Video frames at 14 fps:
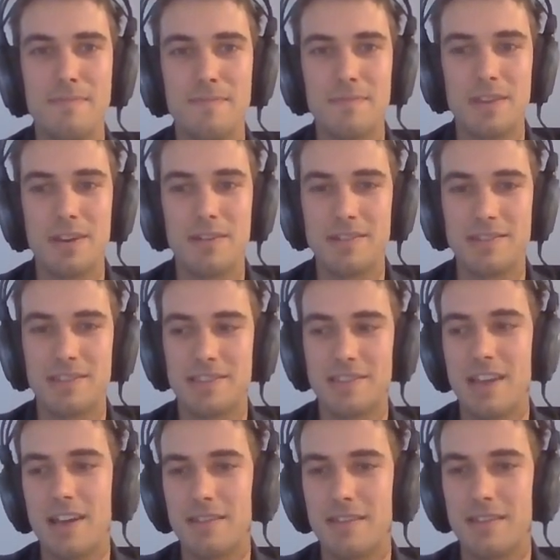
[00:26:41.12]
It's just,
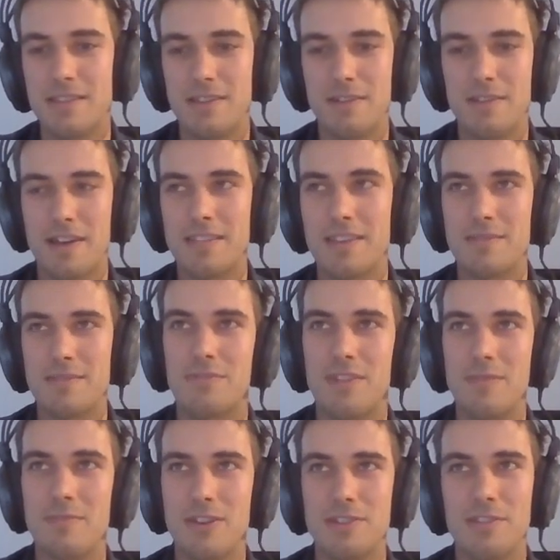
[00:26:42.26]
yeah, I think
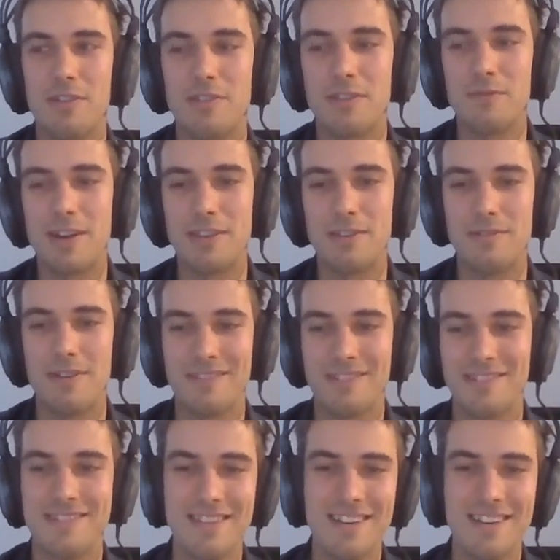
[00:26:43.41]
pretty much the only way you ever